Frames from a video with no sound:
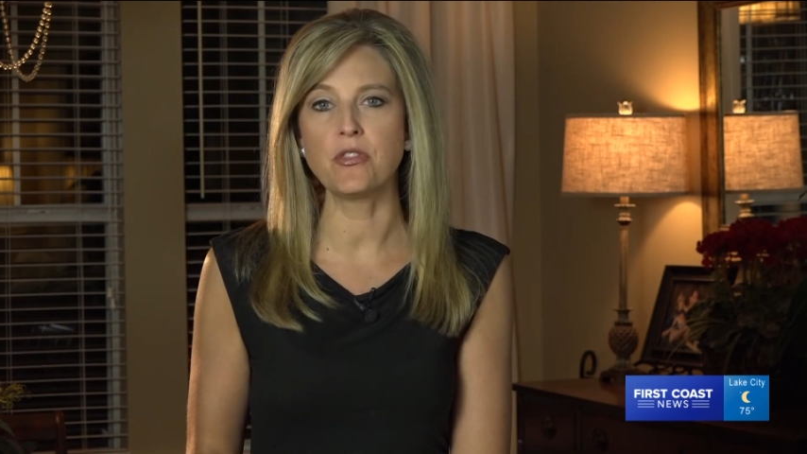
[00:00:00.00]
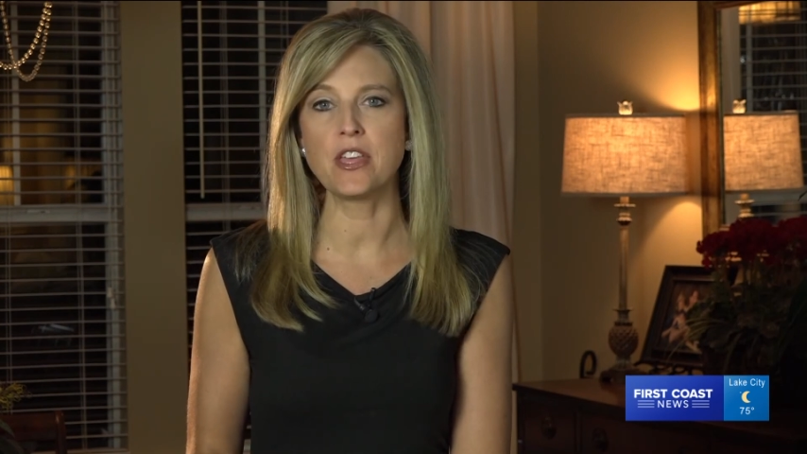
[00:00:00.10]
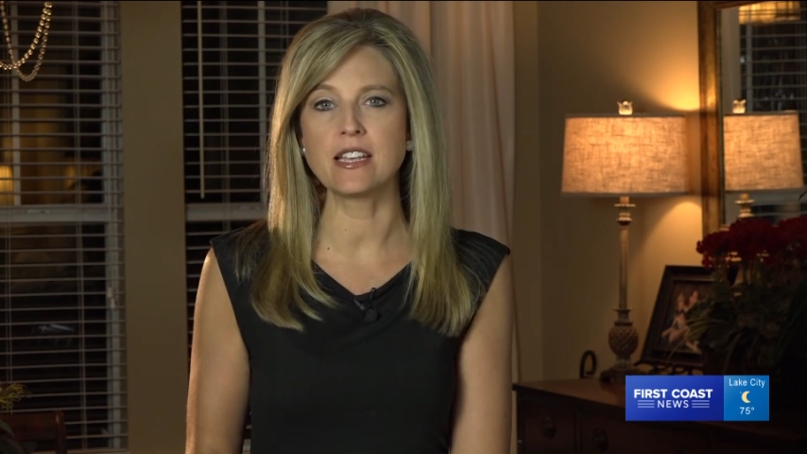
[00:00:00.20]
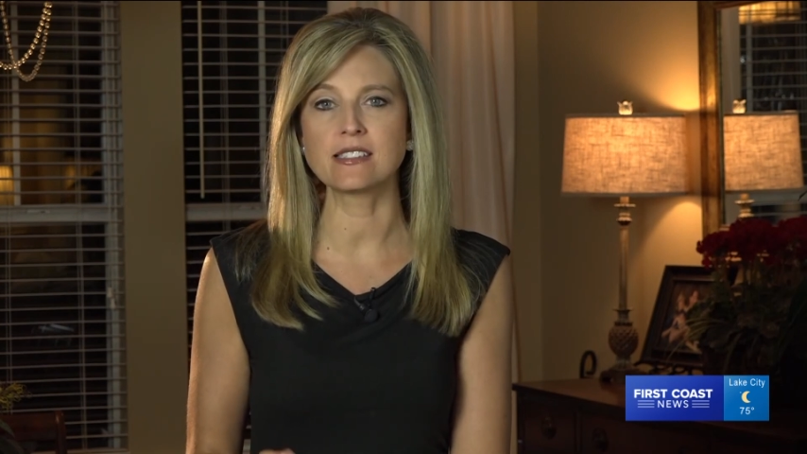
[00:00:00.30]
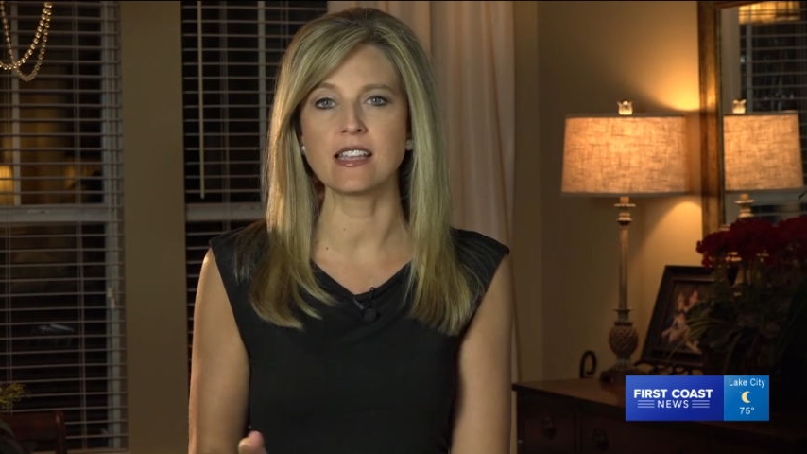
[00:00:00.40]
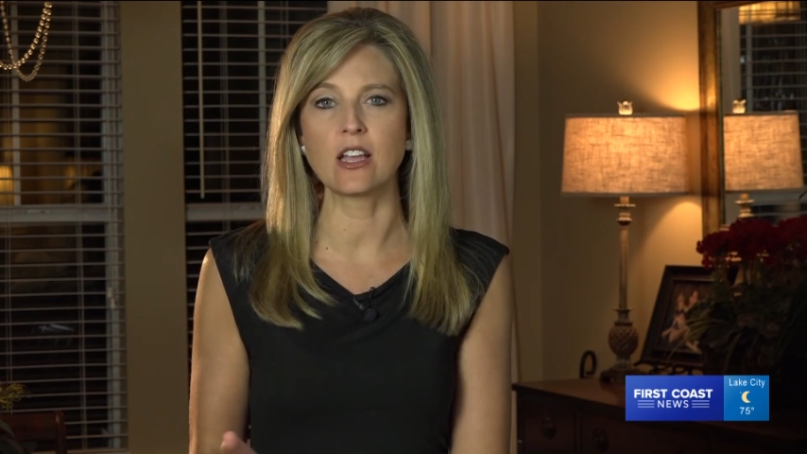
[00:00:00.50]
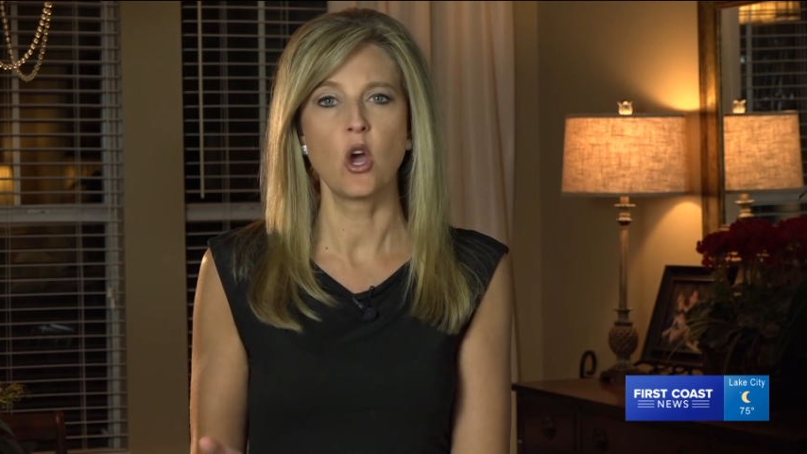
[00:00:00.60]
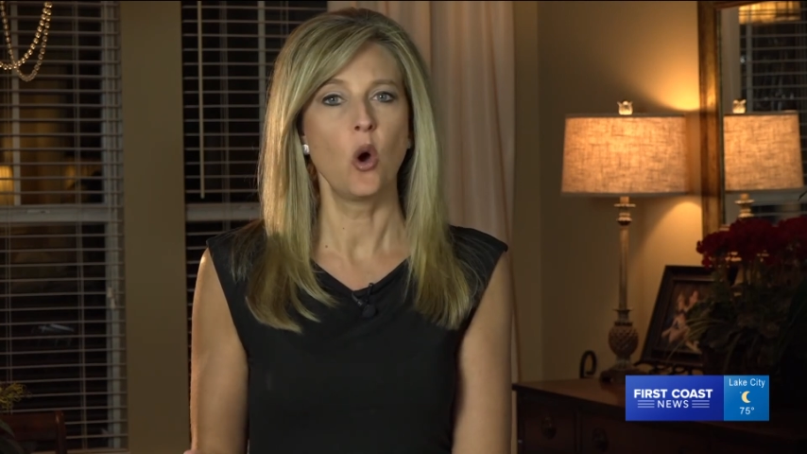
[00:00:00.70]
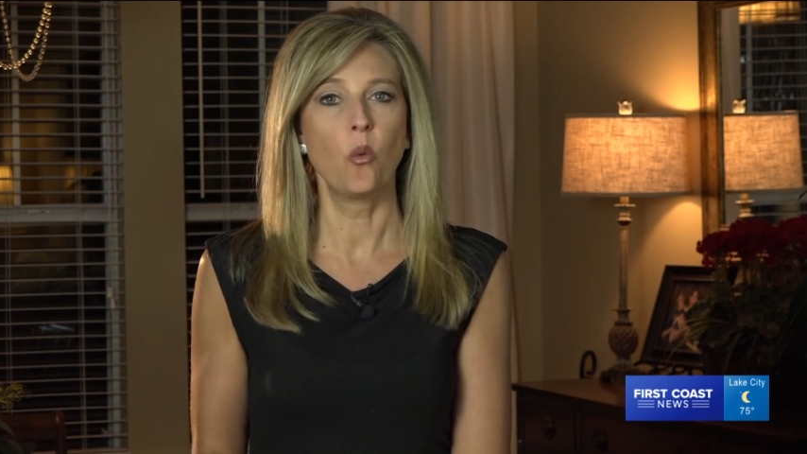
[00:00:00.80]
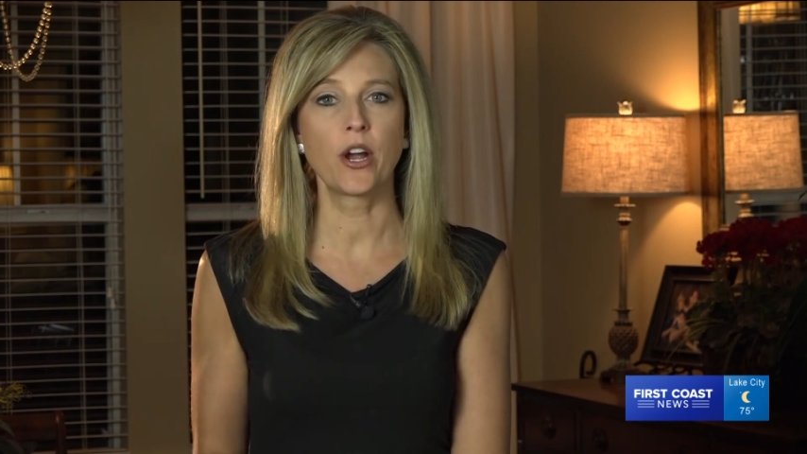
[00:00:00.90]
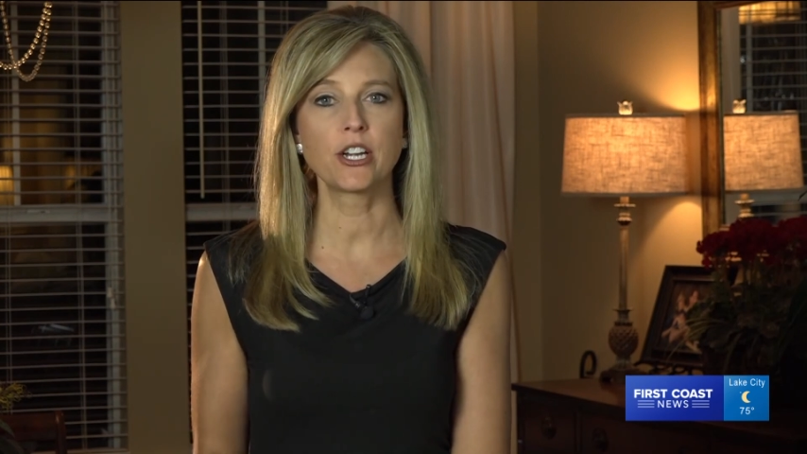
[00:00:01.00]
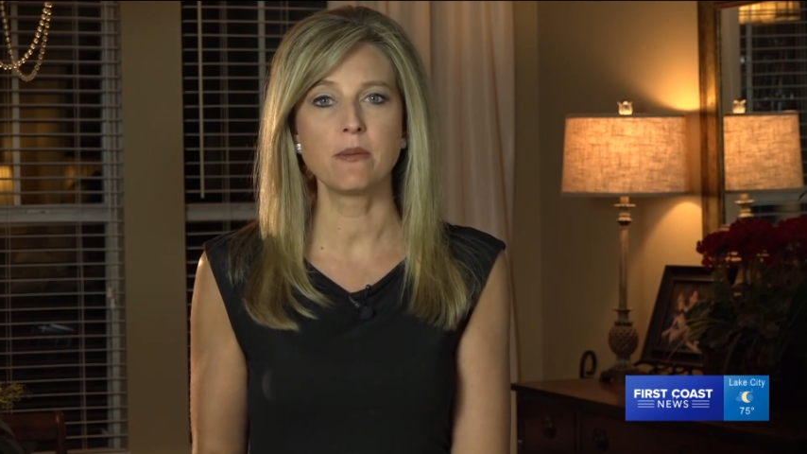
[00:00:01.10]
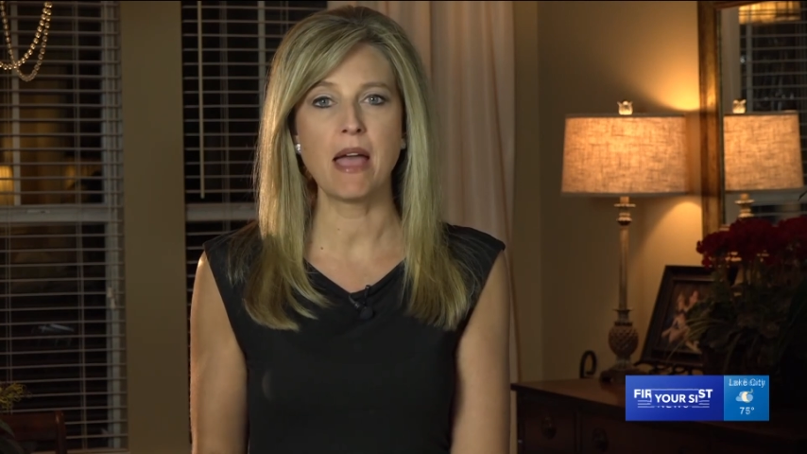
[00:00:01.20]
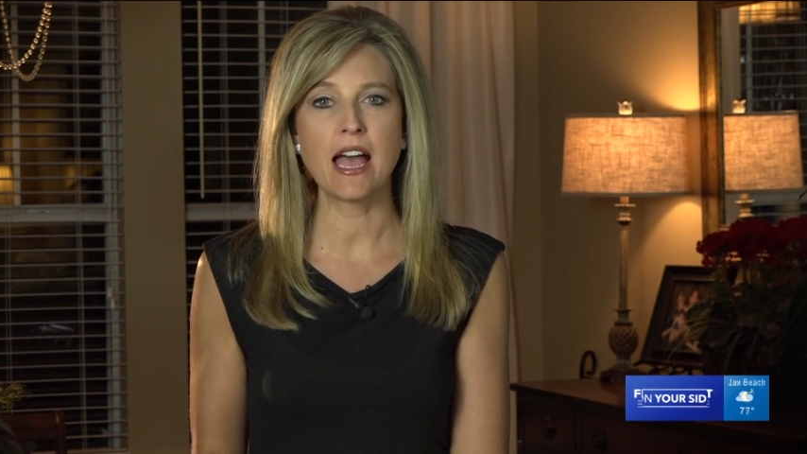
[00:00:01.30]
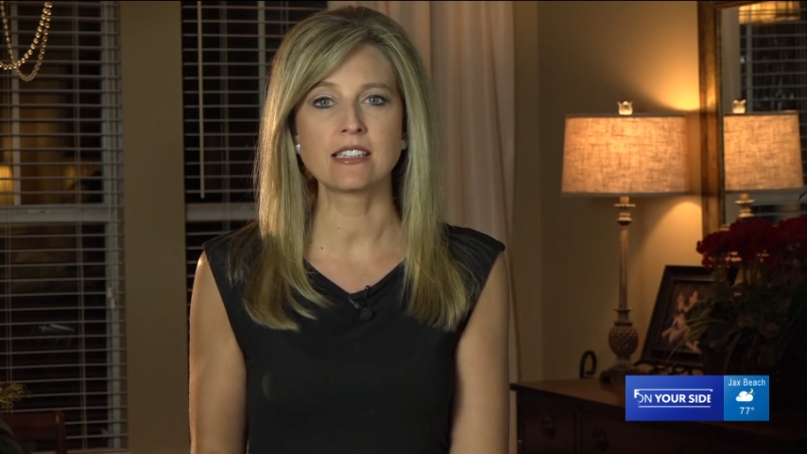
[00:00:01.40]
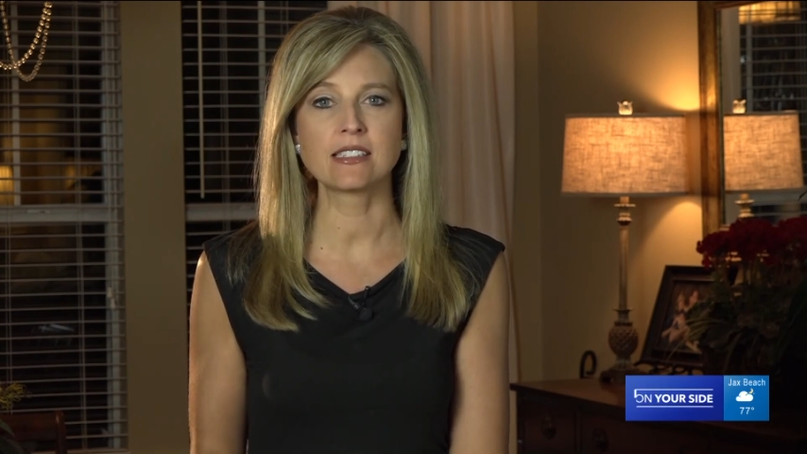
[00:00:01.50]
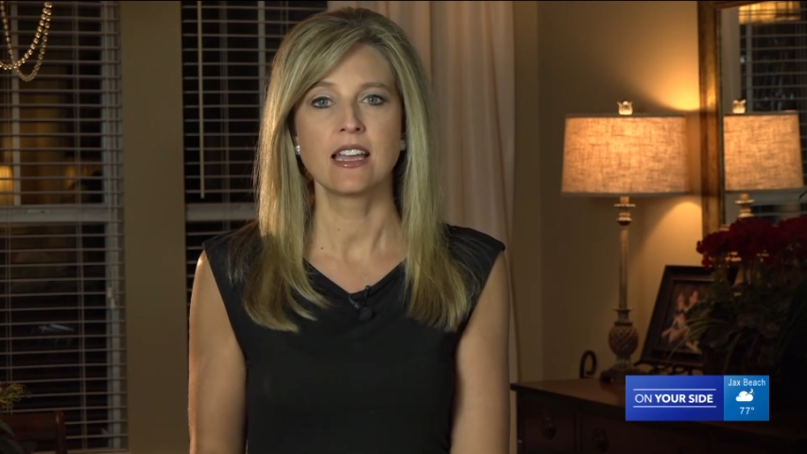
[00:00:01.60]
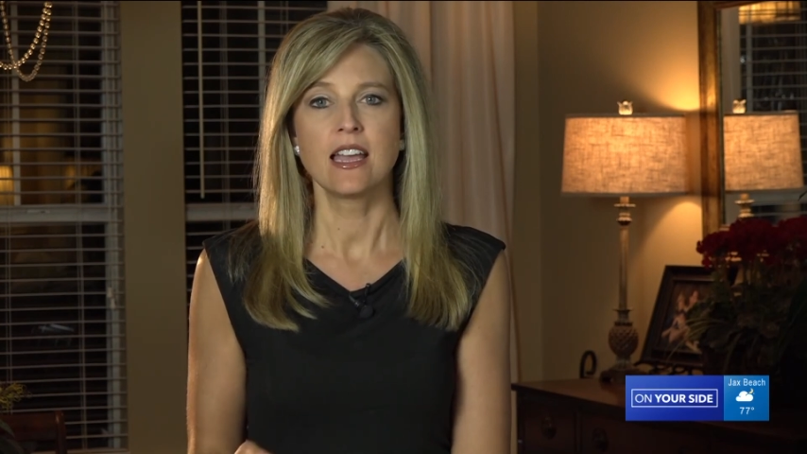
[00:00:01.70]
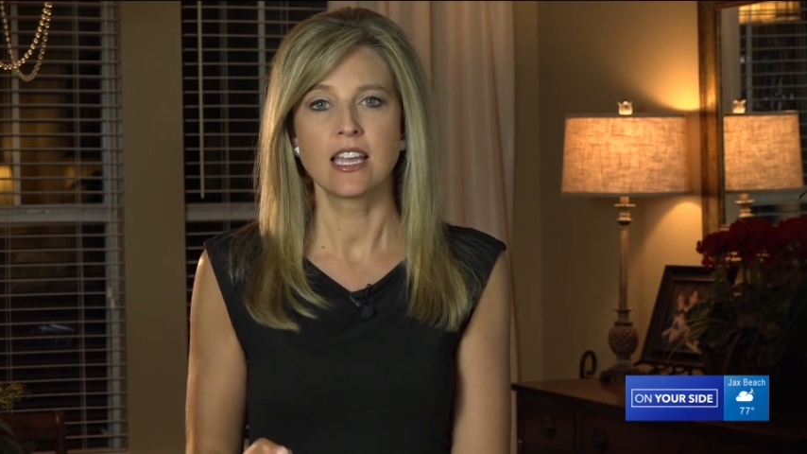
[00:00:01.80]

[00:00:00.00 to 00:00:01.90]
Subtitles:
things like wearing a mask